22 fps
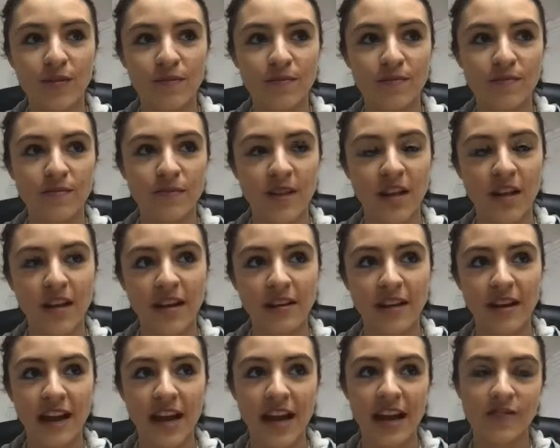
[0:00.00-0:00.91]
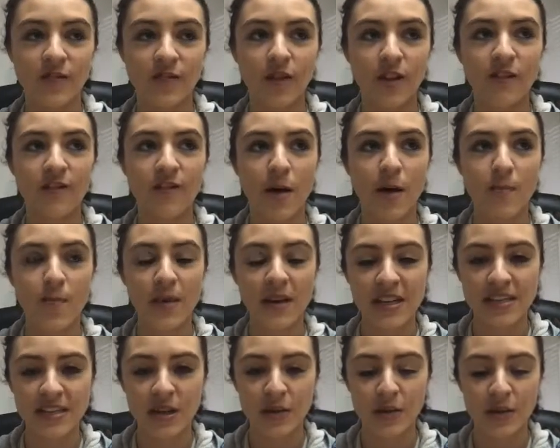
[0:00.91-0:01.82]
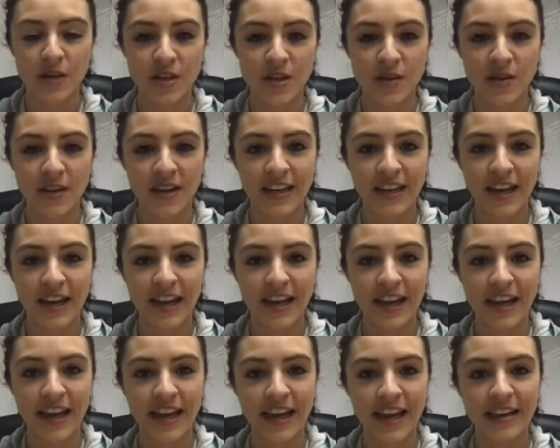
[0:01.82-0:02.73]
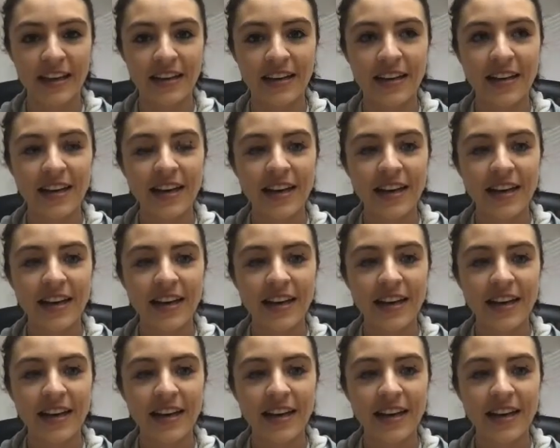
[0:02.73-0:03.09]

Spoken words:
the handful of companies that were doing it. And,